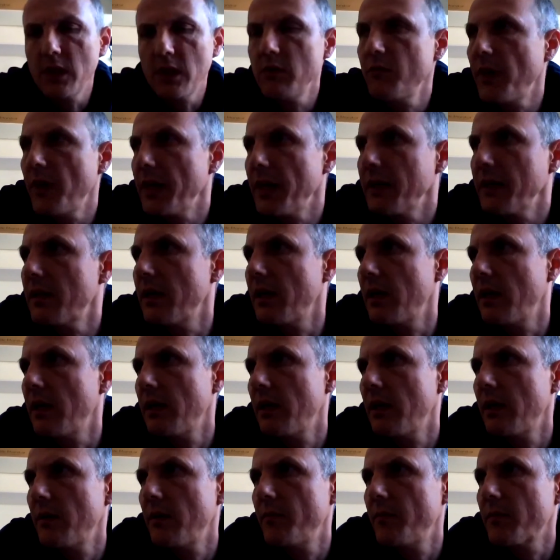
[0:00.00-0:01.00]
in fact,
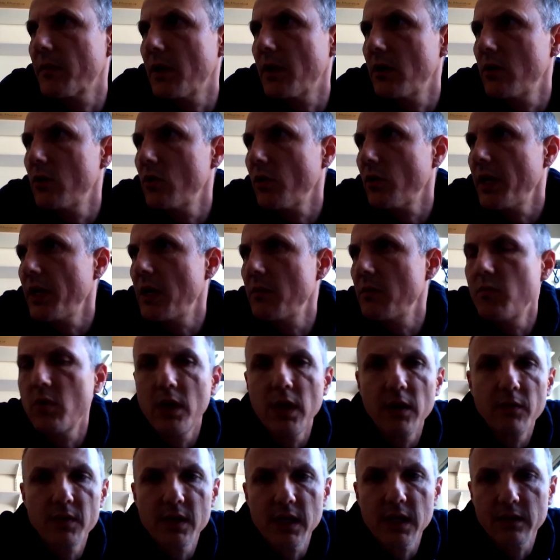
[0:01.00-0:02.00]
Yuri, I
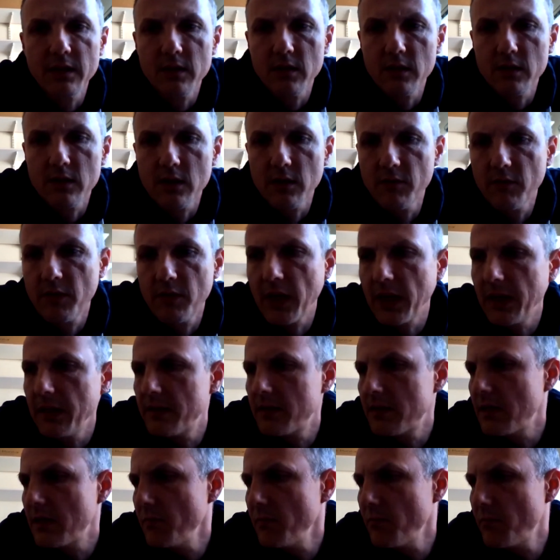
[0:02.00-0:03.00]
believe that some very
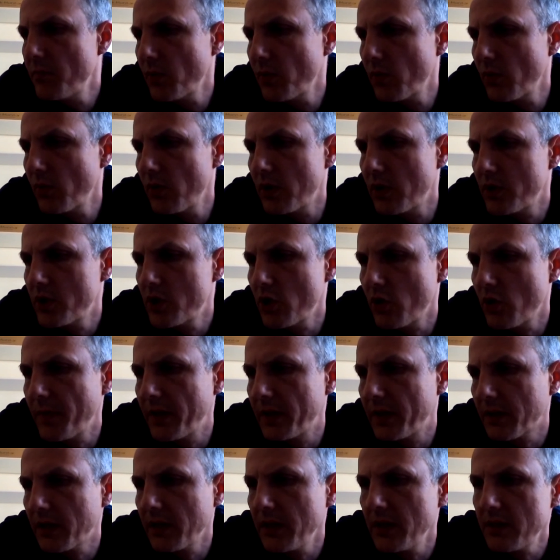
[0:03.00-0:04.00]
simple
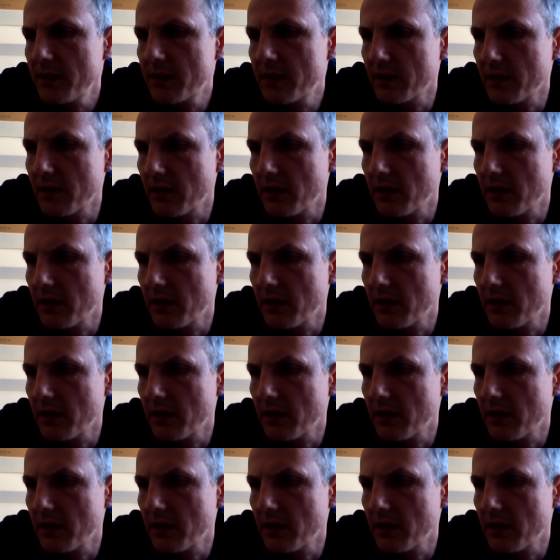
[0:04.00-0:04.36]
geometries,